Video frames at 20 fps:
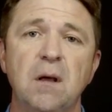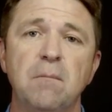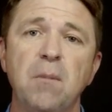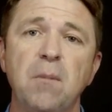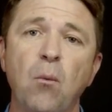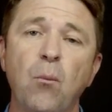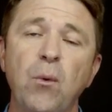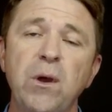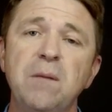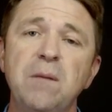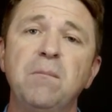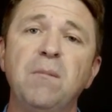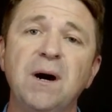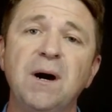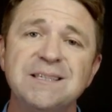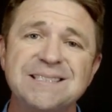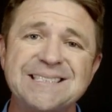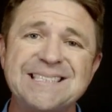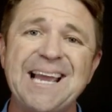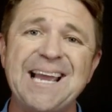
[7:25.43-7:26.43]
But we
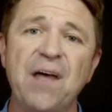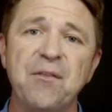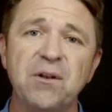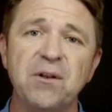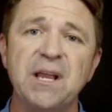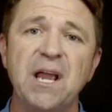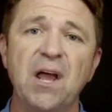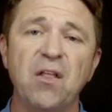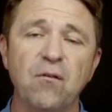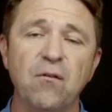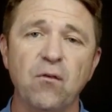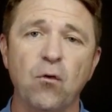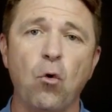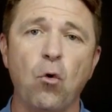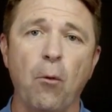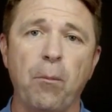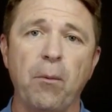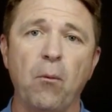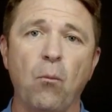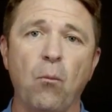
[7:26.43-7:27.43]
must gather together for
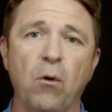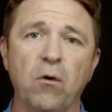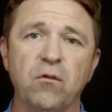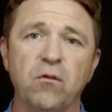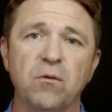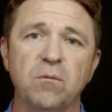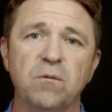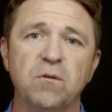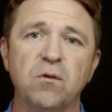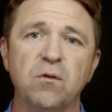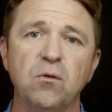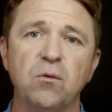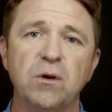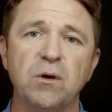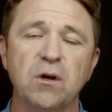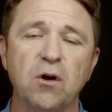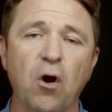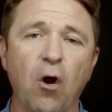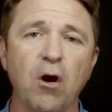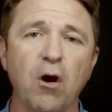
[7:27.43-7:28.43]
corporate worship to
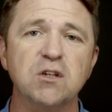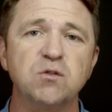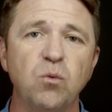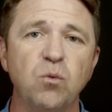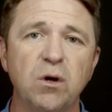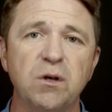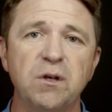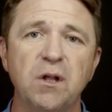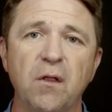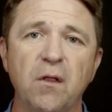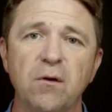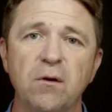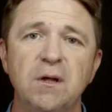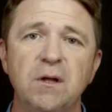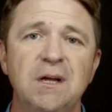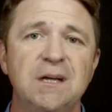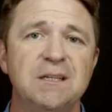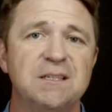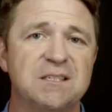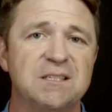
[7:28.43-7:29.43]
encourage one another,
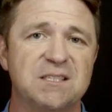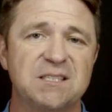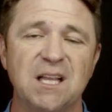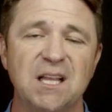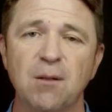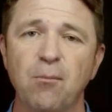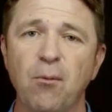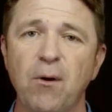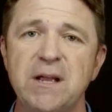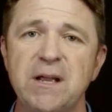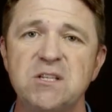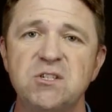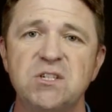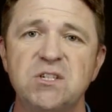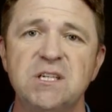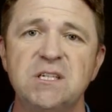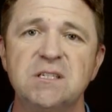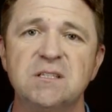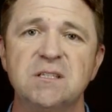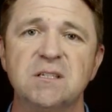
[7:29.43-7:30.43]
to celebrate
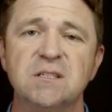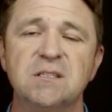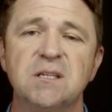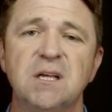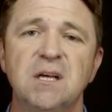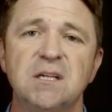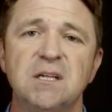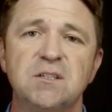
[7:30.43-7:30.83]
Jesus,